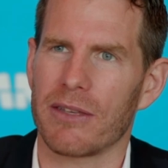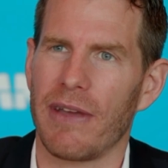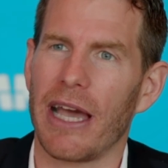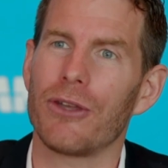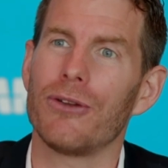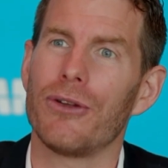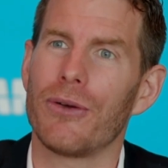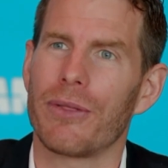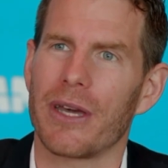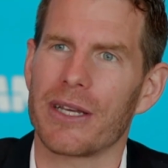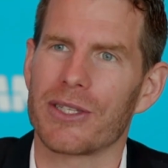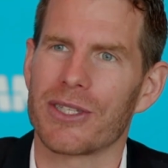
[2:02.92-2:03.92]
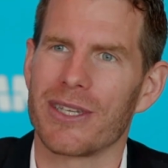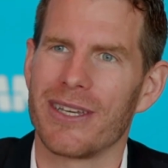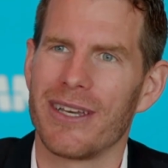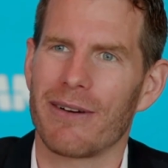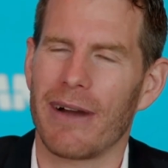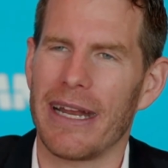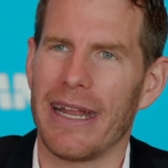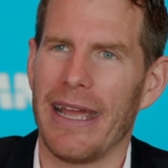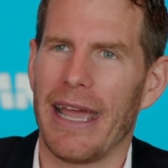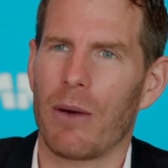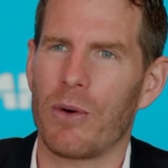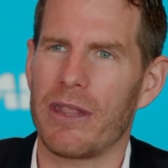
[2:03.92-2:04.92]
of how you do things, right?
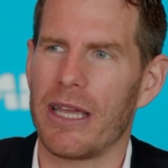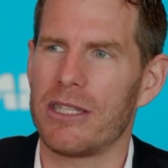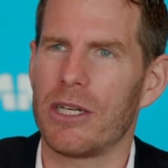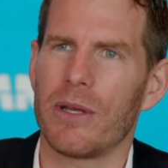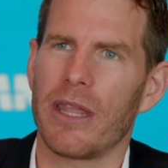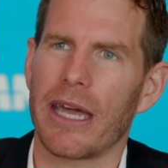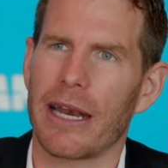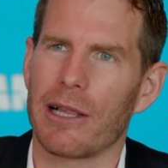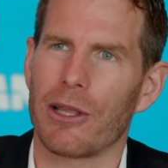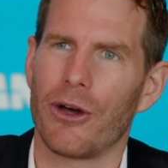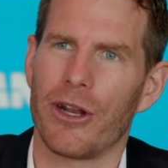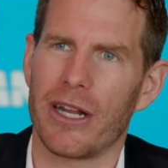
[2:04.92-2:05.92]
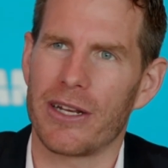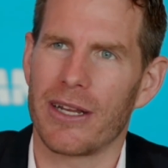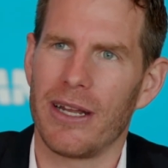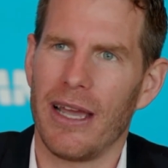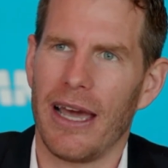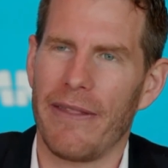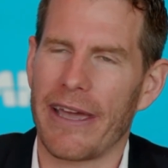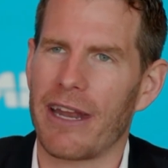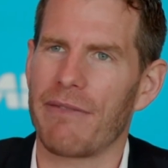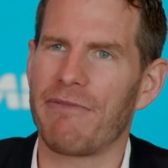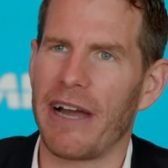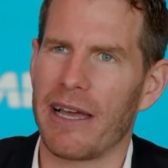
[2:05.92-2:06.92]
And when they do it, they're going to learn it. And they're going
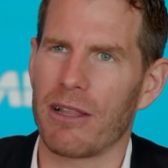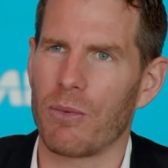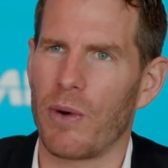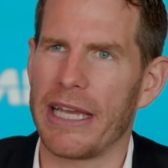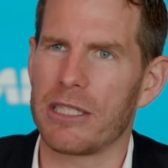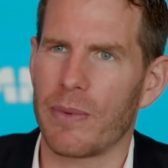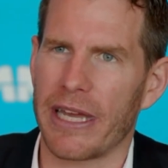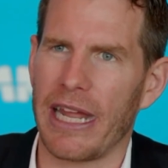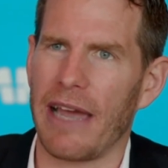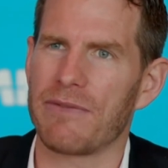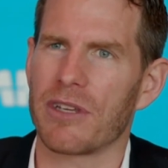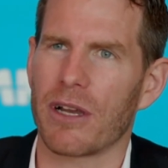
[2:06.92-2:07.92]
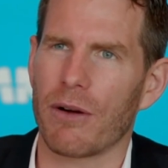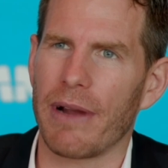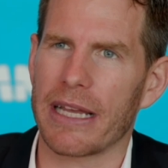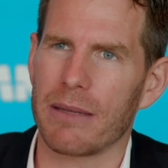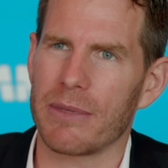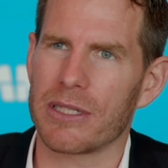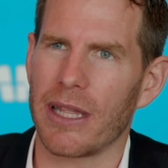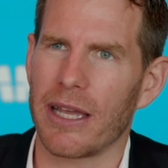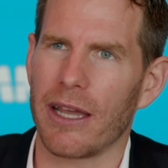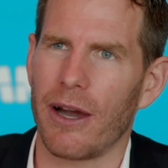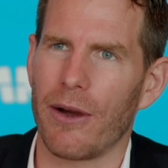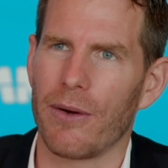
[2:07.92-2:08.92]
to fail in ways we're going to have to correct them as they
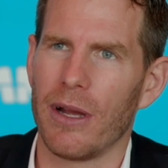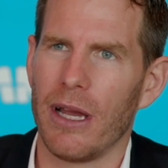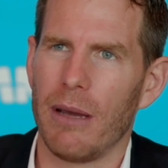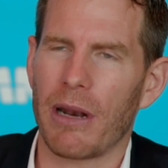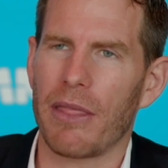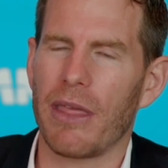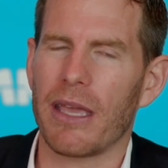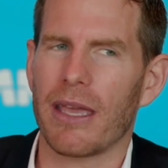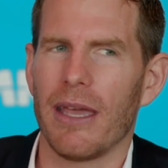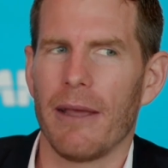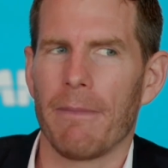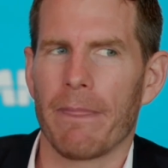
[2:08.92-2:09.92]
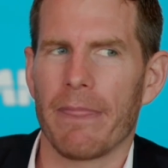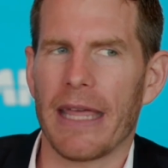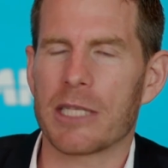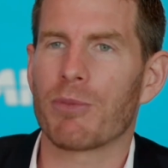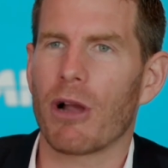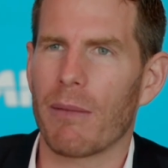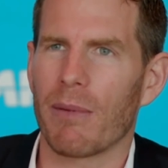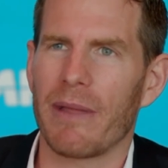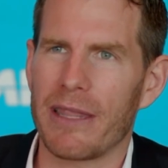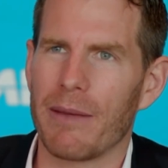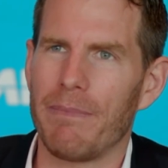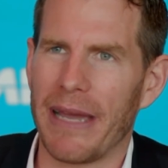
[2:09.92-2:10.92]
go. But I think that's
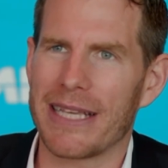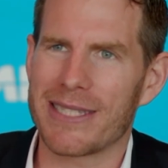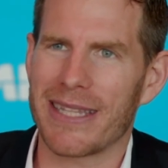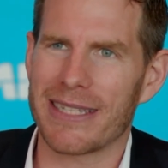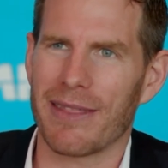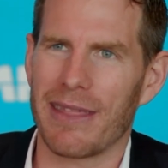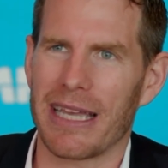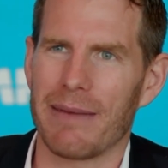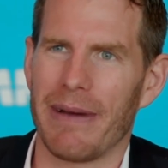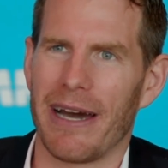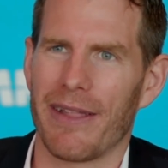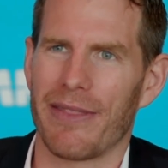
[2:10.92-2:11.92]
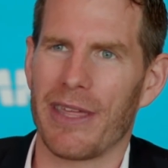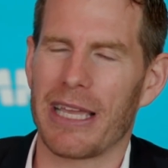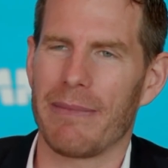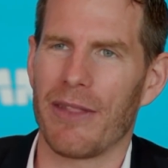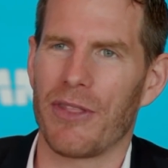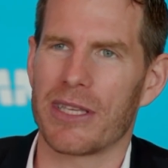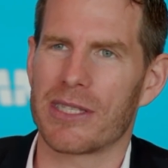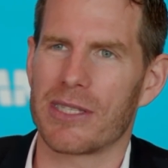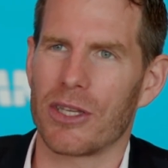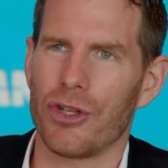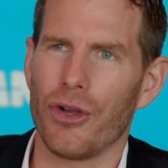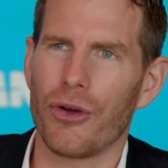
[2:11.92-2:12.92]
probably the best thing to think about. Think about this as
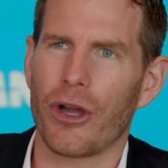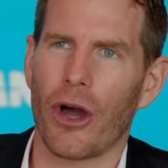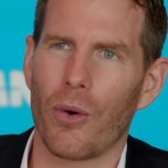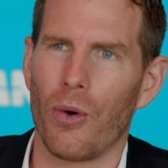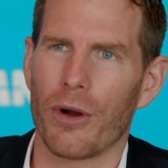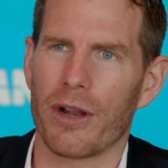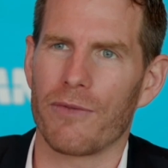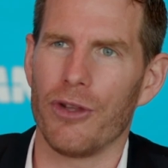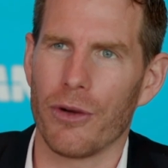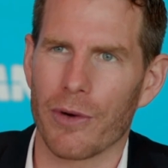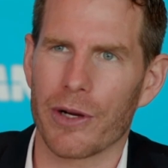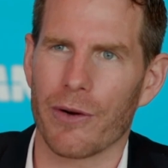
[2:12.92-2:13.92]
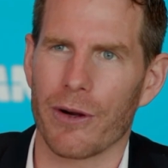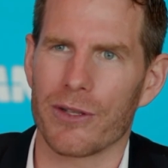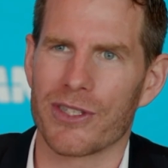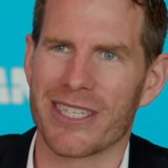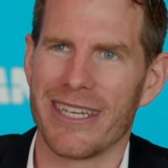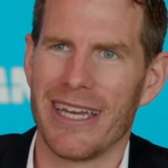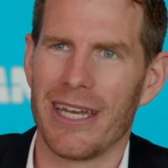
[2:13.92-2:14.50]
a new cohort of new recruits